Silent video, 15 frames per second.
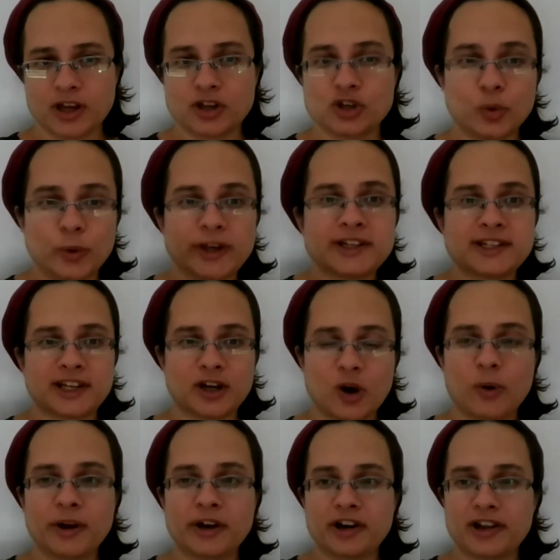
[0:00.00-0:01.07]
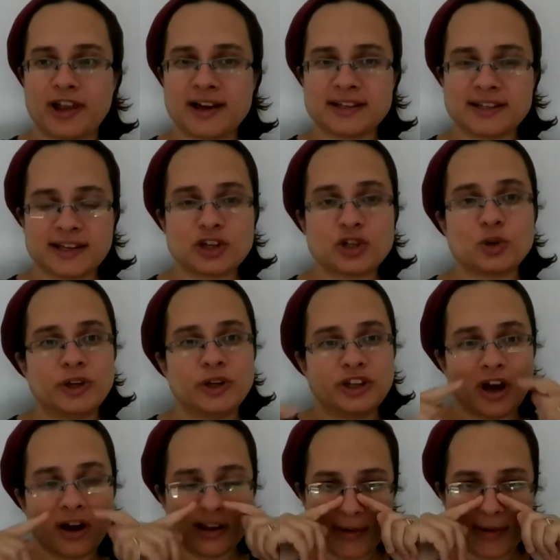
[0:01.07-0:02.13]
Two weeks ago, in our last session, we
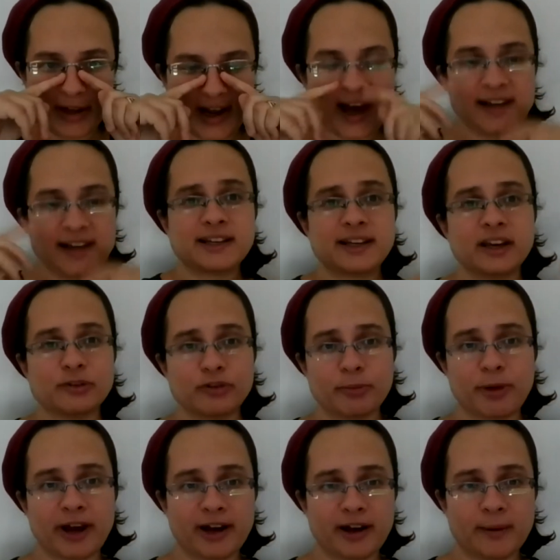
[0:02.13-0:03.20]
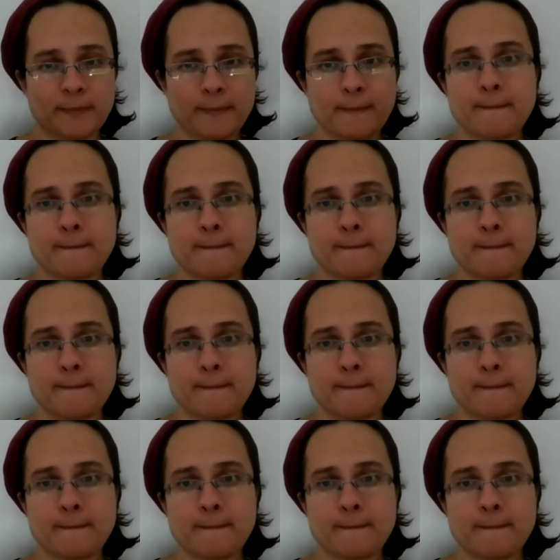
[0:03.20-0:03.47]
talked about Isaac and Rebecca.